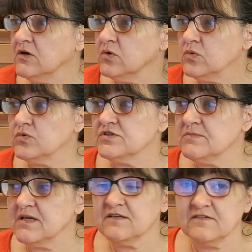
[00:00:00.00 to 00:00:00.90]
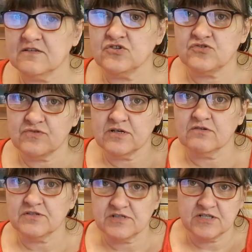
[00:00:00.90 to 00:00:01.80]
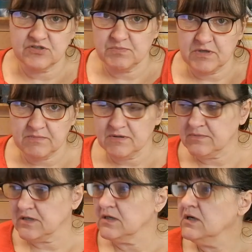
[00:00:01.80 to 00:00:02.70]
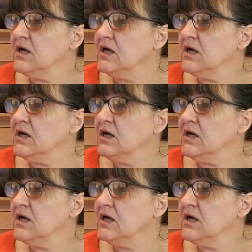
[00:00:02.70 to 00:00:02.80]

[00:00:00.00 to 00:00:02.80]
Autumn Lane Stitchery, Cross Stitch, blah, blah, blah.